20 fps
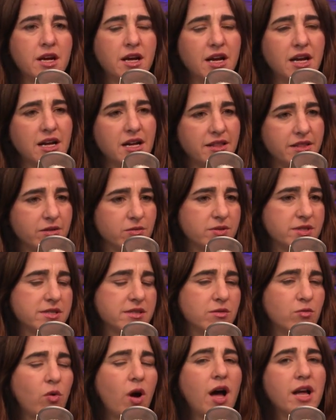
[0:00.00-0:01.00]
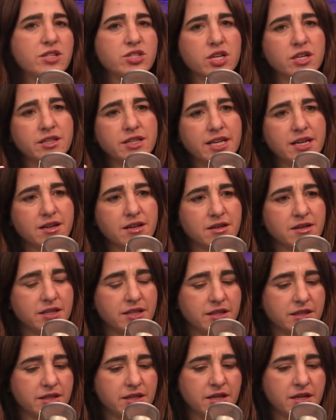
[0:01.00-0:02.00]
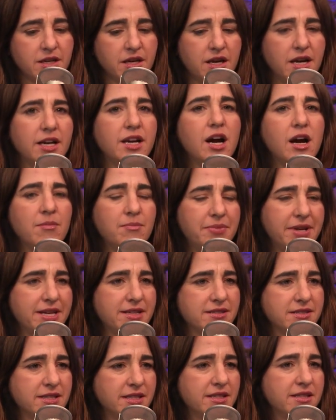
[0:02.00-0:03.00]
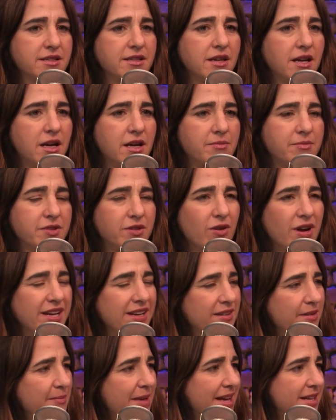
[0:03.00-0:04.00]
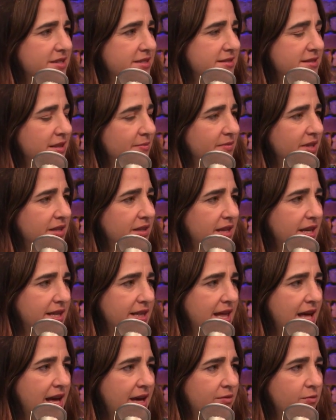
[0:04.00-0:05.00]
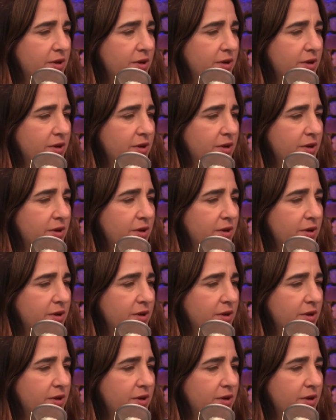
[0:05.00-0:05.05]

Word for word: Uh, there was a watch on there and a, a compass, and um, so I imagine something like that.